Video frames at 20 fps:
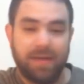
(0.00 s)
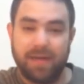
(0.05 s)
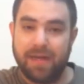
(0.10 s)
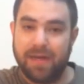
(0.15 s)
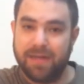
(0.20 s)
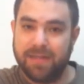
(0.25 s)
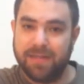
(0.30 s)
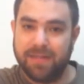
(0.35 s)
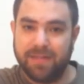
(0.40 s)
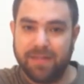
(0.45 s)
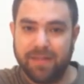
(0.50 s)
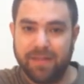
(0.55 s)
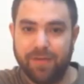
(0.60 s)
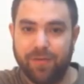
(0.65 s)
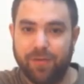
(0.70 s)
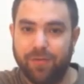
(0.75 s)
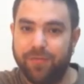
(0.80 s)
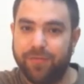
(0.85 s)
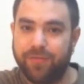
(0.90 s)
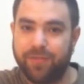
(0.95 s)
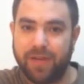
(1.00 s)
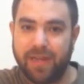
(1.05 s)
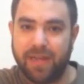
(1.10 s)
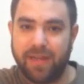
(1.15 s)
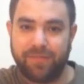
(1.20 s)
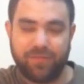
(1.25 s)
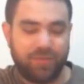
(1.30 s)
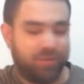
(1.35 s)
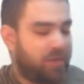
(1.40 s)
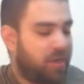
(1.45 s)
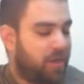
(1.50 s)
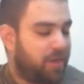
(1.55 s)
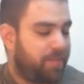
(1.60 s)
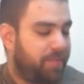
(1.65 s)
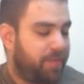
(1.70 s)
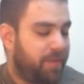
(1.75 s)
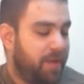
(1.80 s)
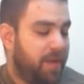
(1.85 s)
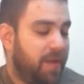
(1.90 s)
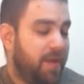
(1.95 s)
uh, D over F
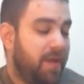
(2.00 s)
sharp